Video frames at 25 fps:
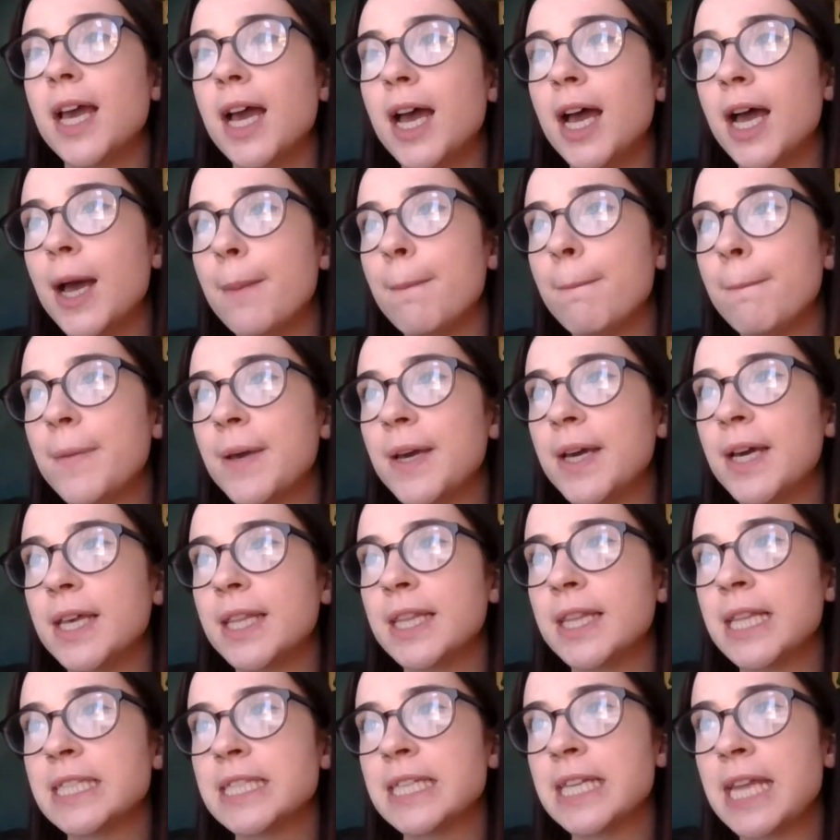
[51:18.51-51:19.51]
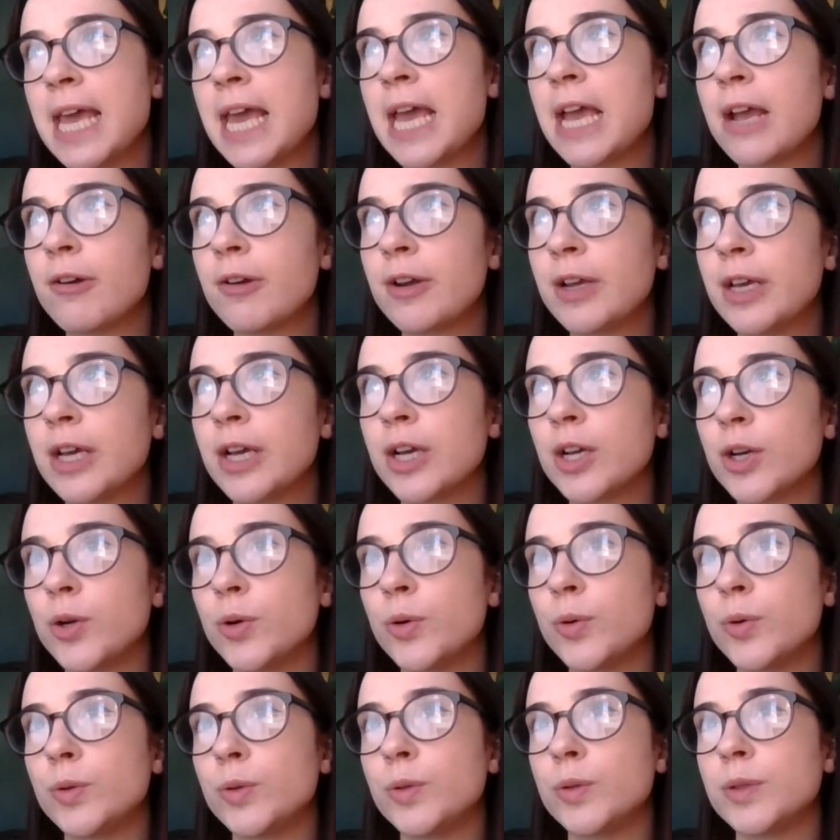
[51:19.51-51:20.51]
But there's an area
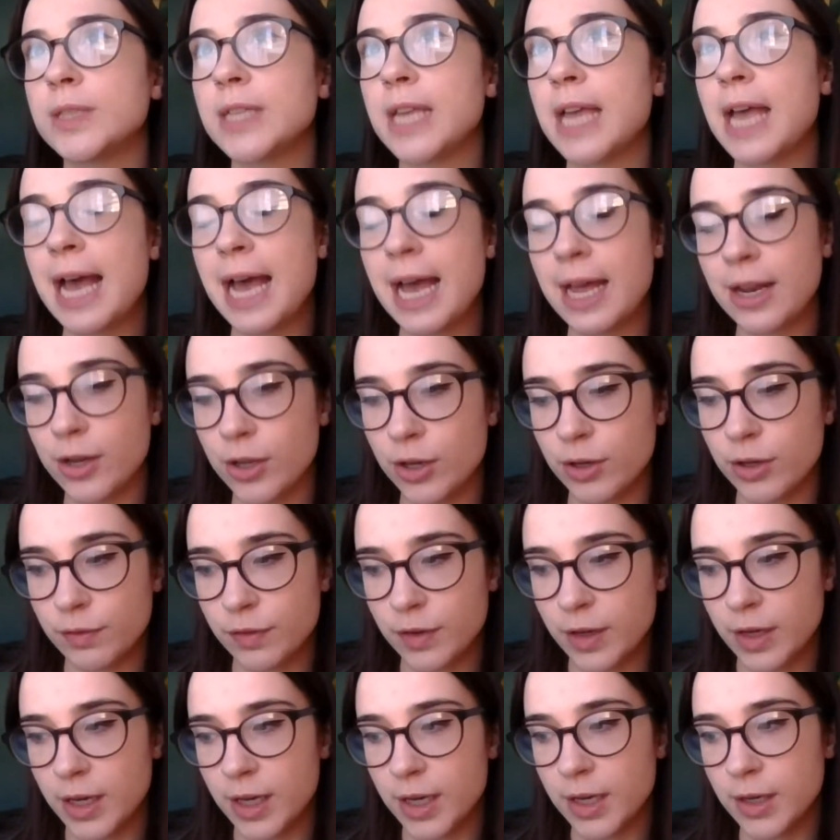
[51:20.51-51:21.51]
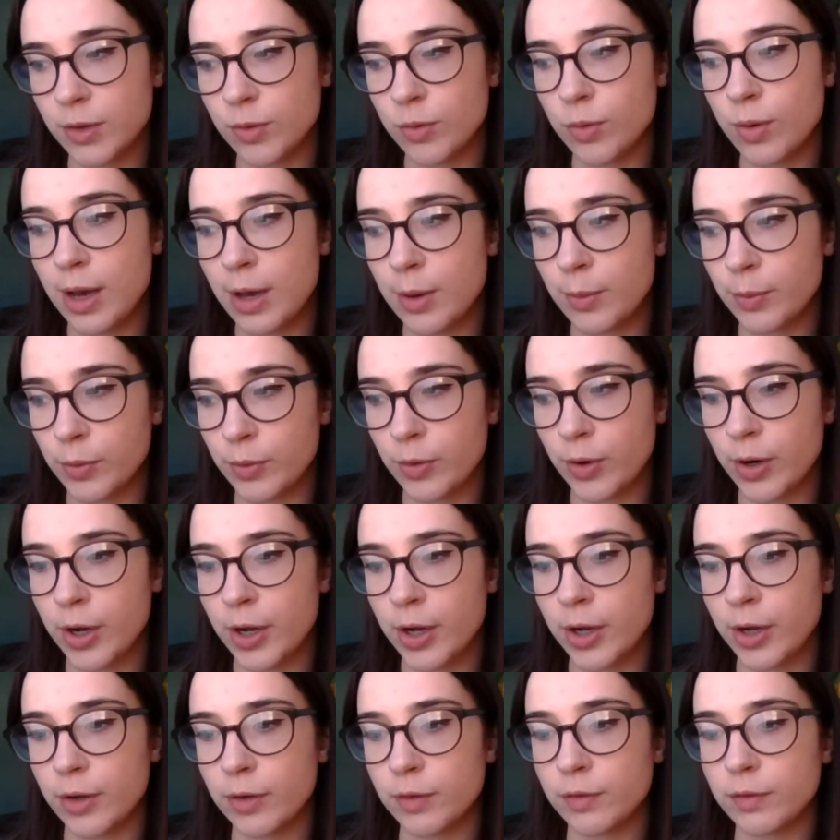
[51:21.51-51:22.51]
called Hanover or Elm
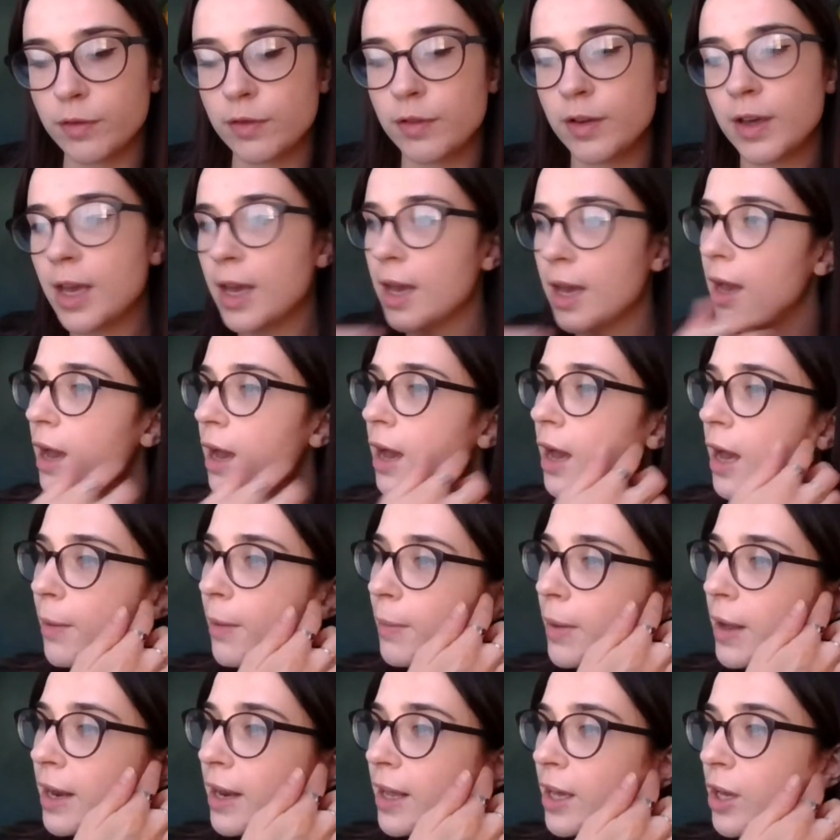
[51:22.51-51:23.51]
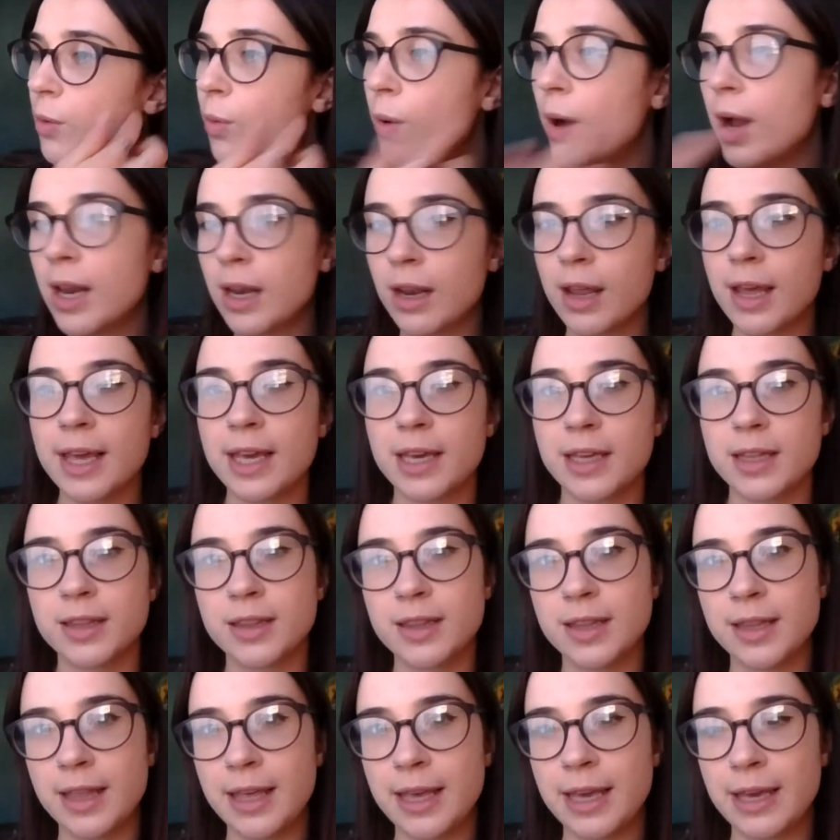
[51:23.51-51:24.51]
Grove, and I quite like
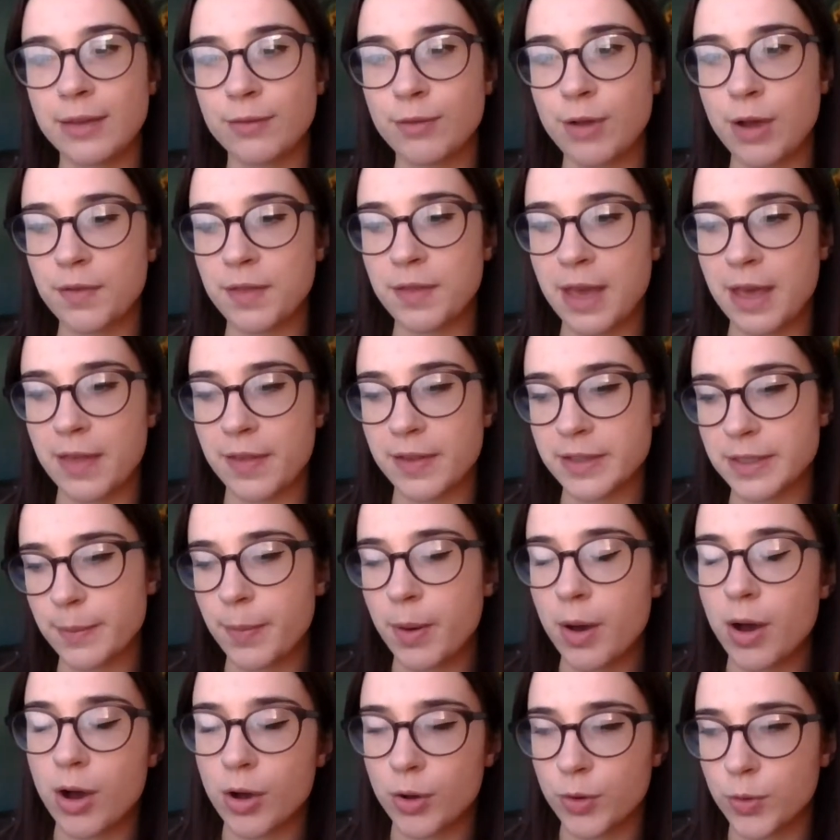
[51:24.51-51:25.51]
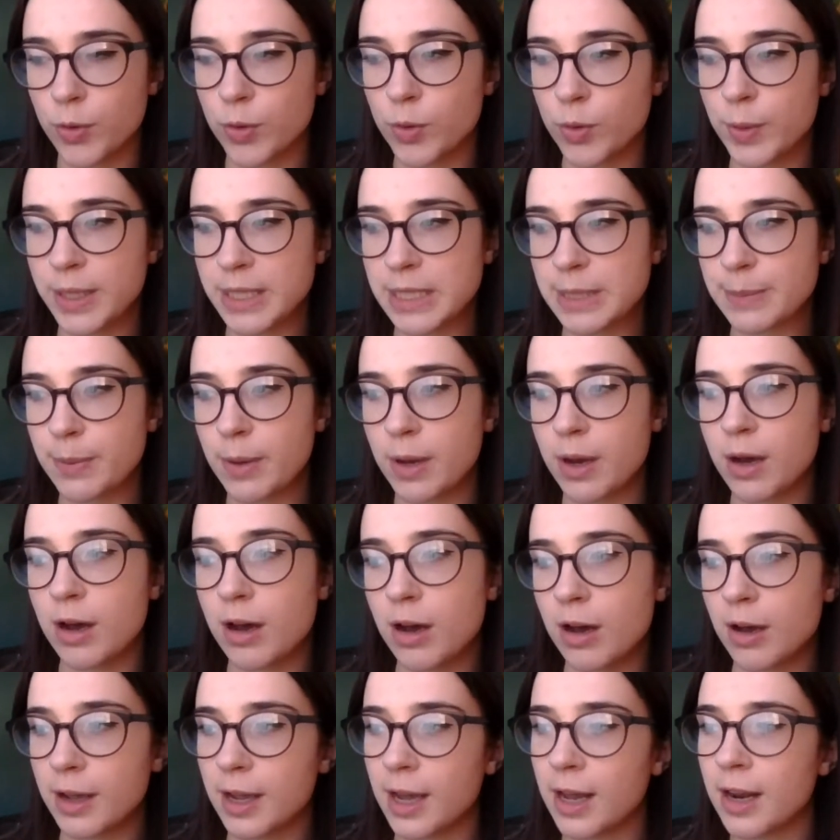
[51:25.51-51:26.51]
it around there. There's a park called Queen's
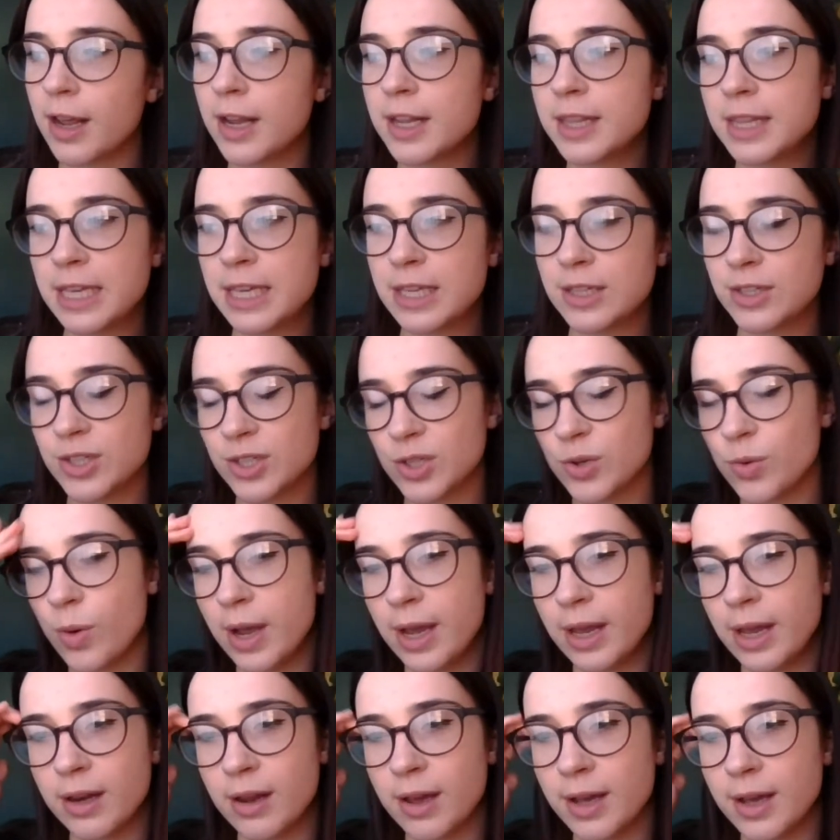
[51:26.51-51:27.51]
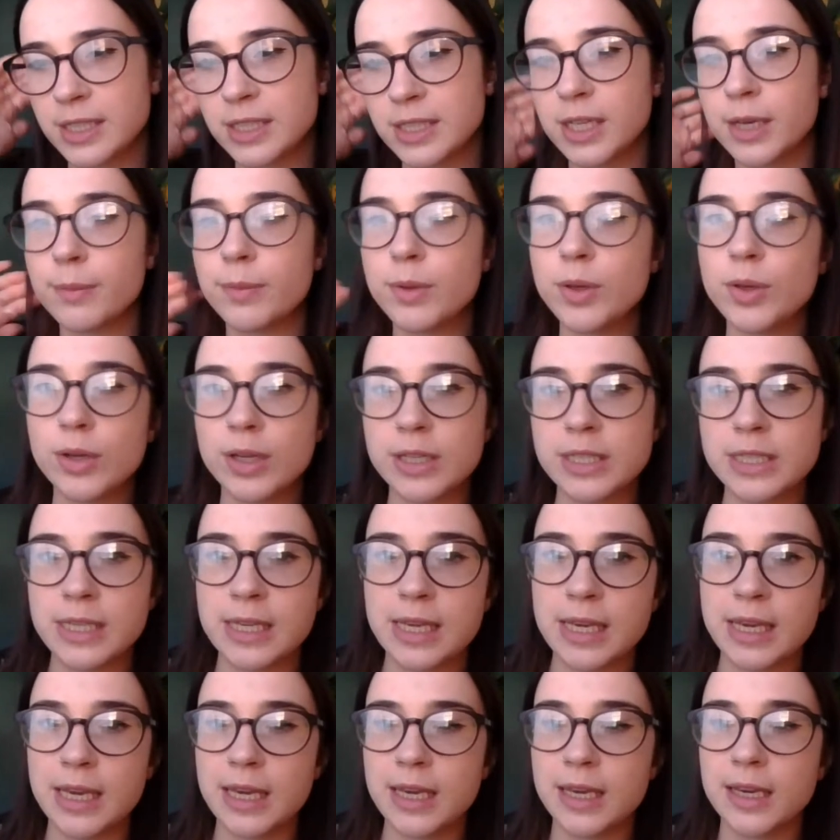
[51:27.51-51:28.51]
Park, and I think it's just quite a nice
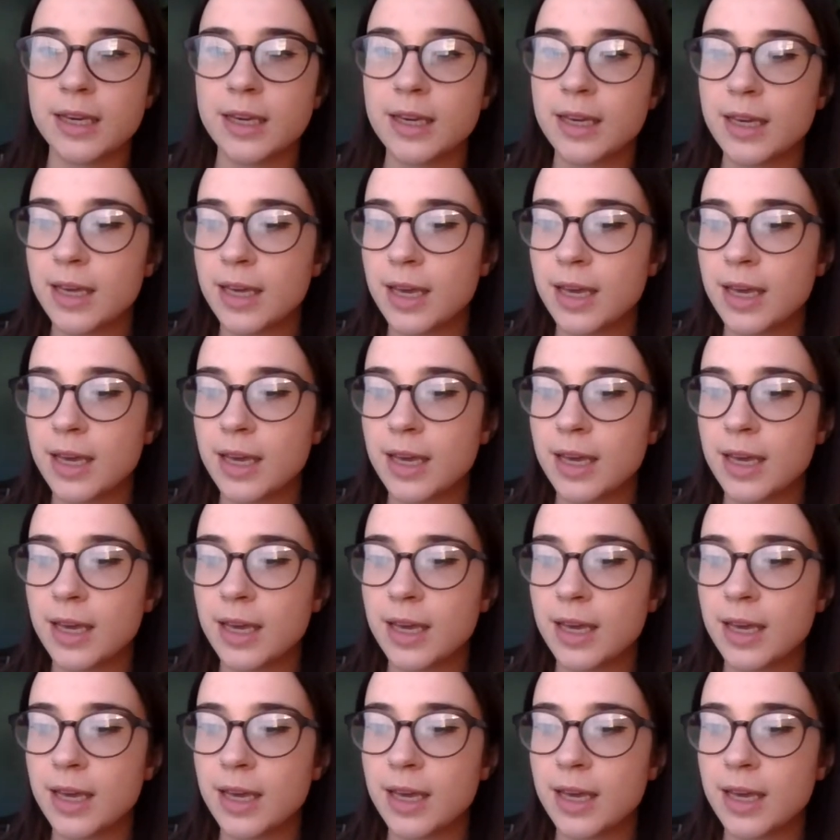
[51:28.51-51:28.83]
community.